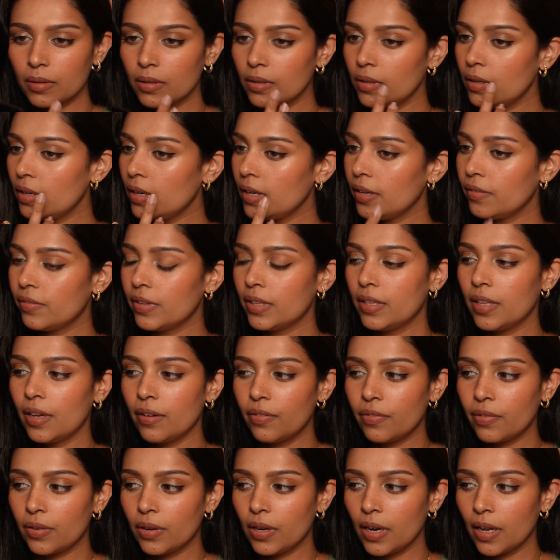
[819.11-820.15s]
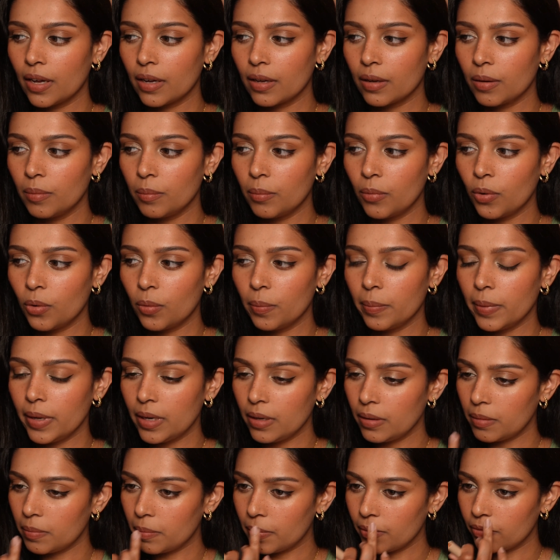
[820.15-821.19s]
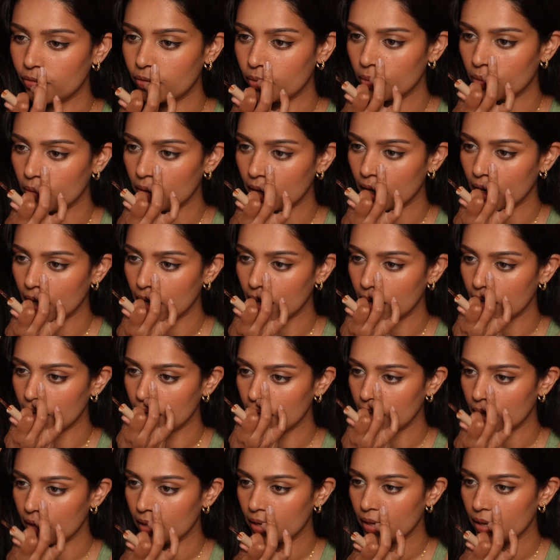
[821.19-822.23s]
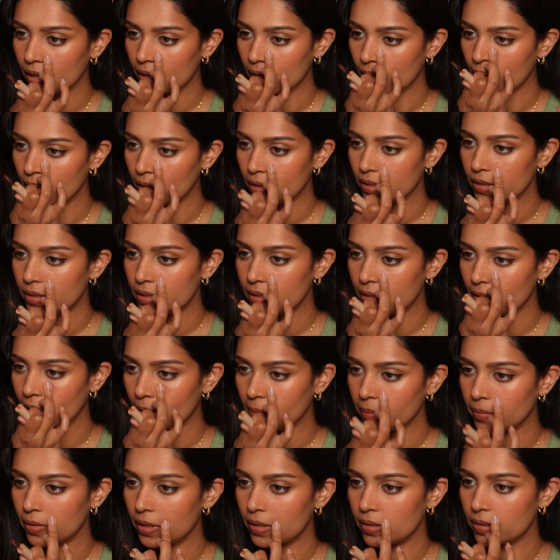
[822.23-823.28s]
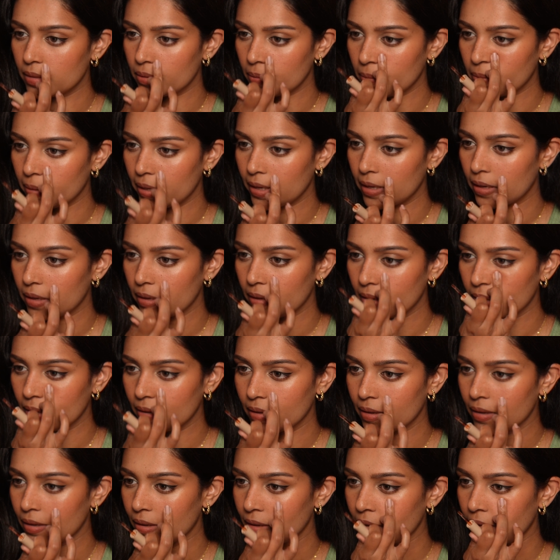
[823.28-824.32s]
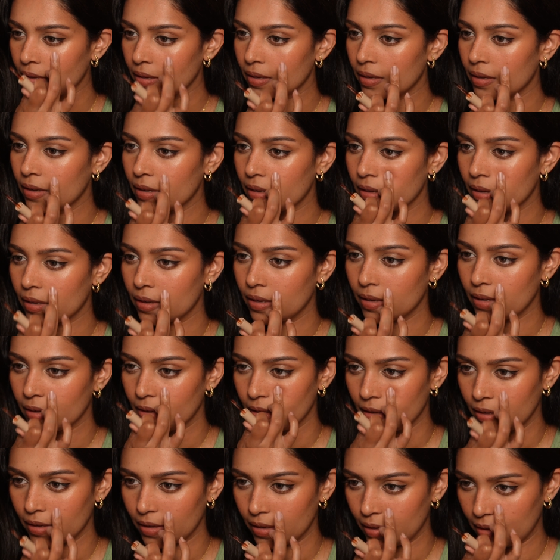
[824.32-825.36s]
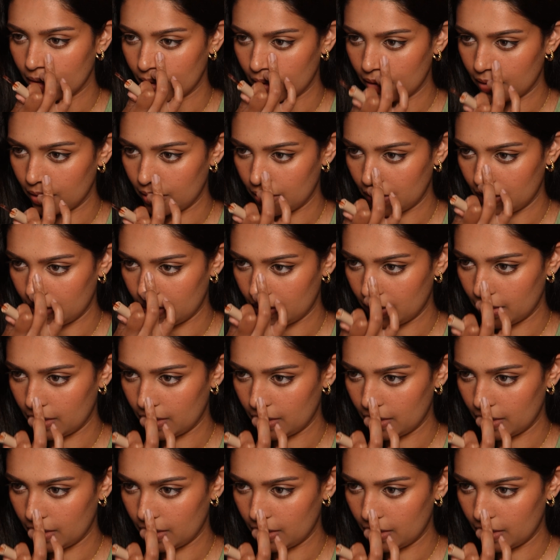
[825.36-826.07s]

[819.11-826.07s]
I'm gonna leave it there for like a moment before I kind of stamp this away. The best thing is,